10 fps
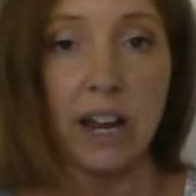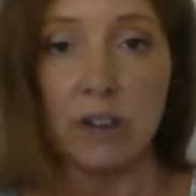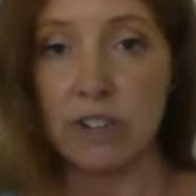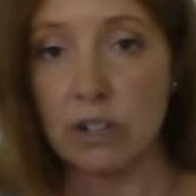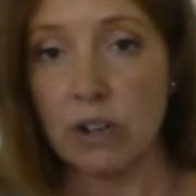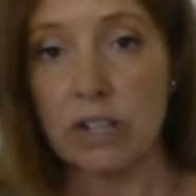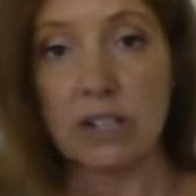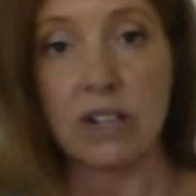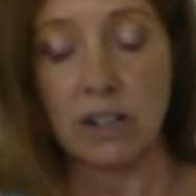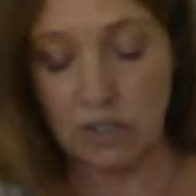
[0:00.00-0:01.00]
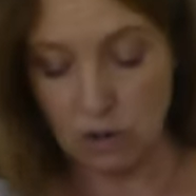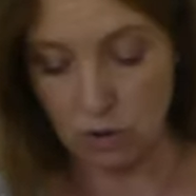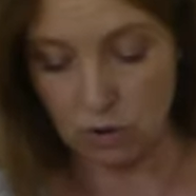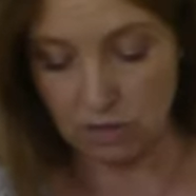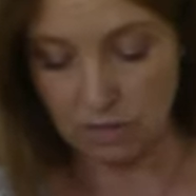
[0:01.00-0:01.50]
Every great city of the
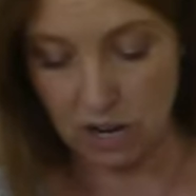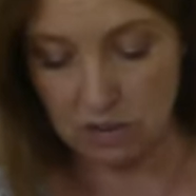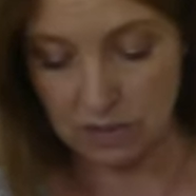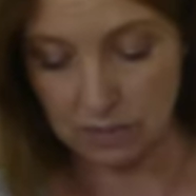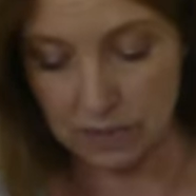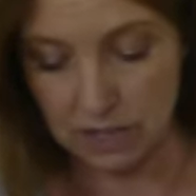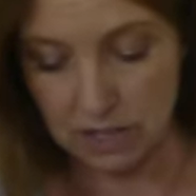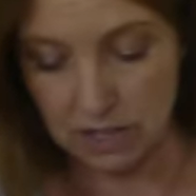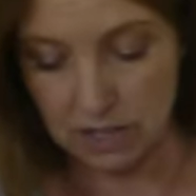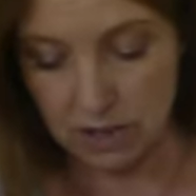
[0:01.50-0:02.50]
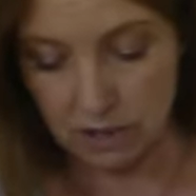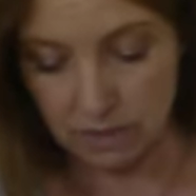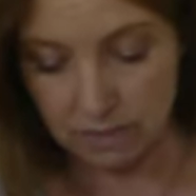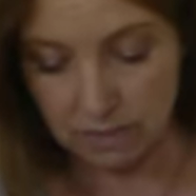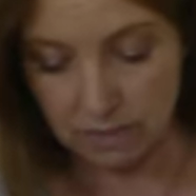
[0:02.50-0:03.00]
earth fell, it says
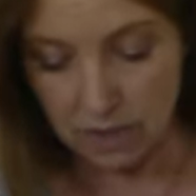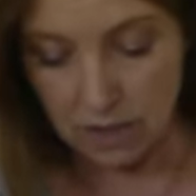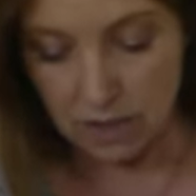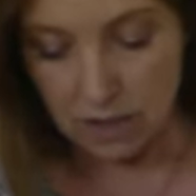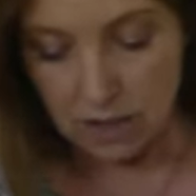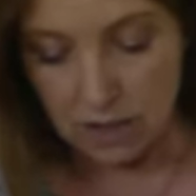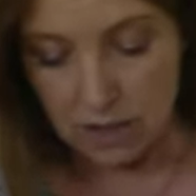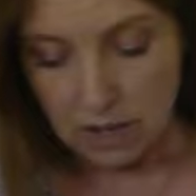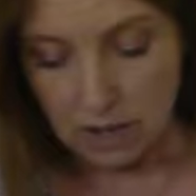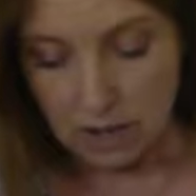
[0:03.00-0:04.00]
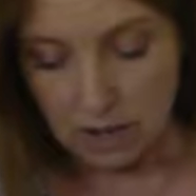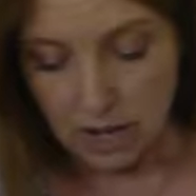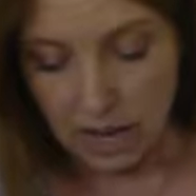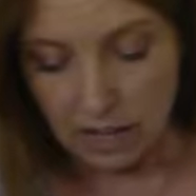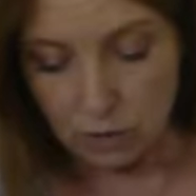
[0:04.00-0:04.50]
here.
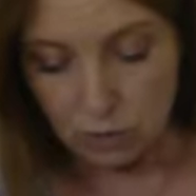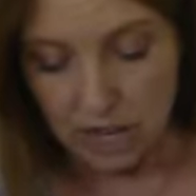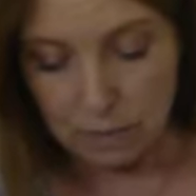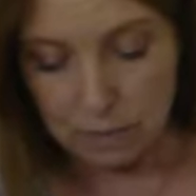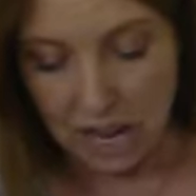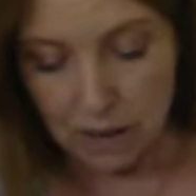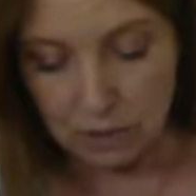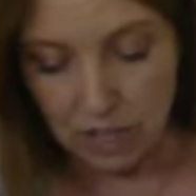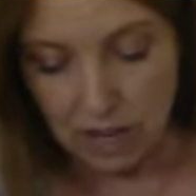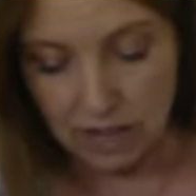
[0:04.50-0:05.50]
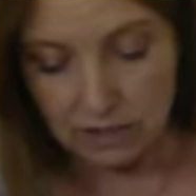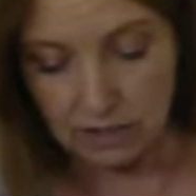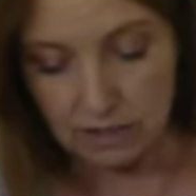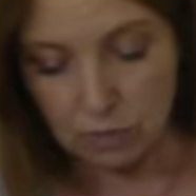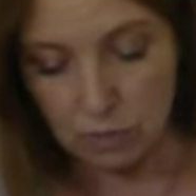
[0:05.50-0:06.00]
And great Babylon,
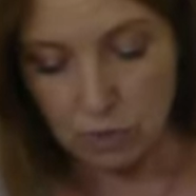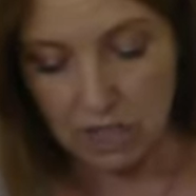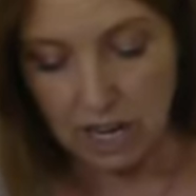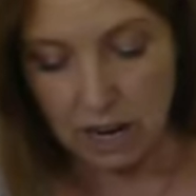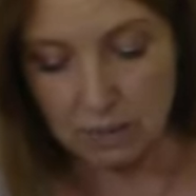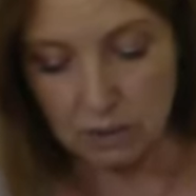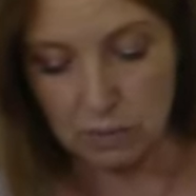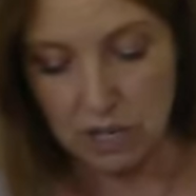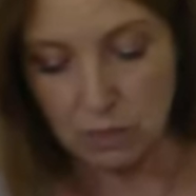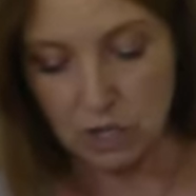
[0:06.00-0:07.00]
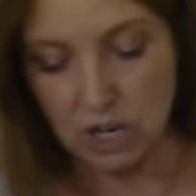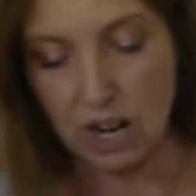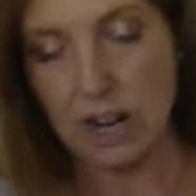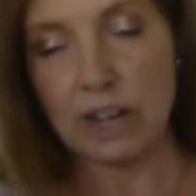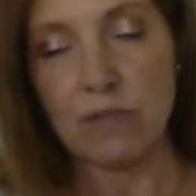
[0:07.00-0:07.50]
with a capital B, which
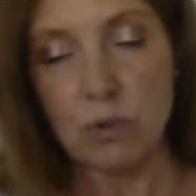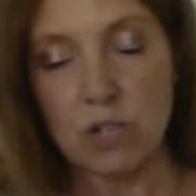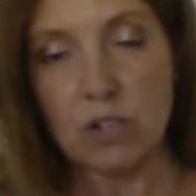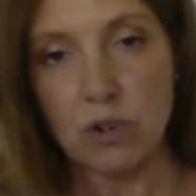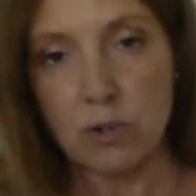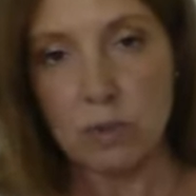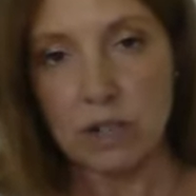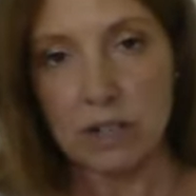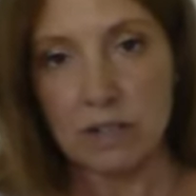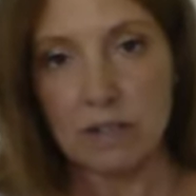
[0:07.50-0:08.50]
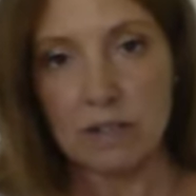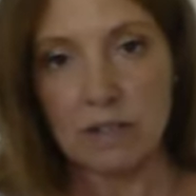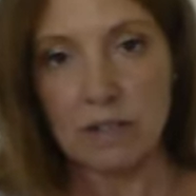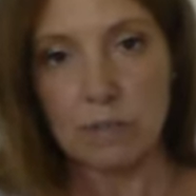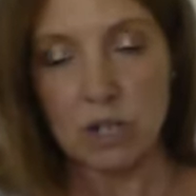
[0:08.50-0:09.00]
I've always interpreted
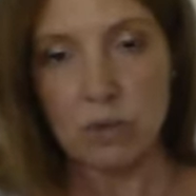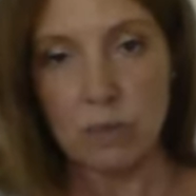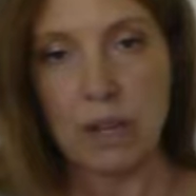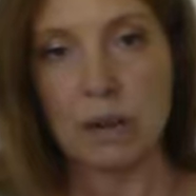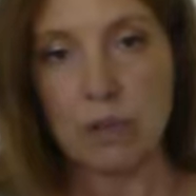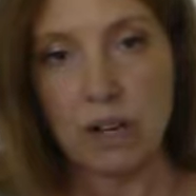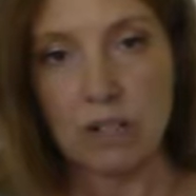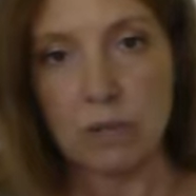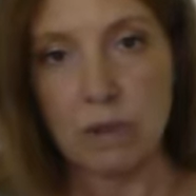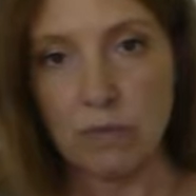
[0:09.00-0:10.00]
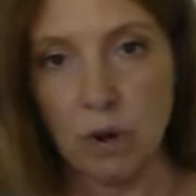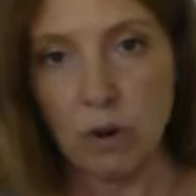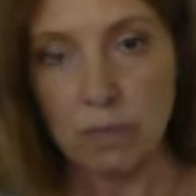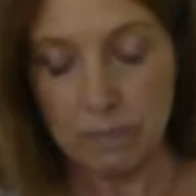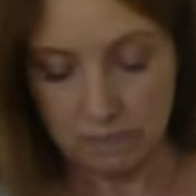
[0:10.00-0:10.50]
Mystery Babylon to be
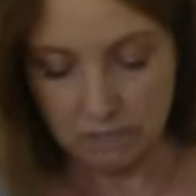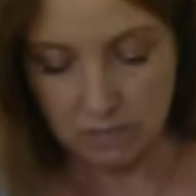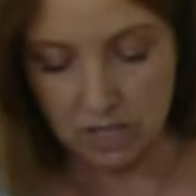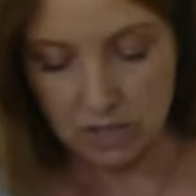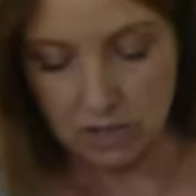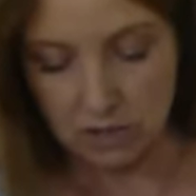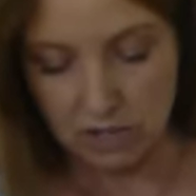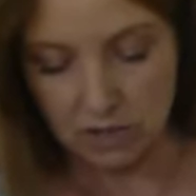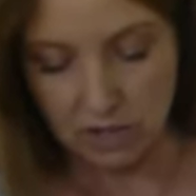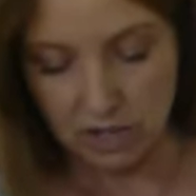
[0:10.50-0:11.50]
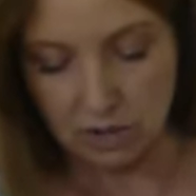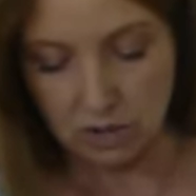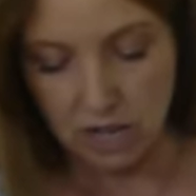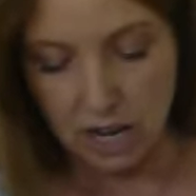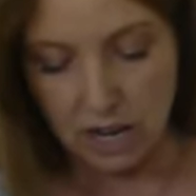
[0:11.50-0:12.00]
Rome, sitting on seven hills.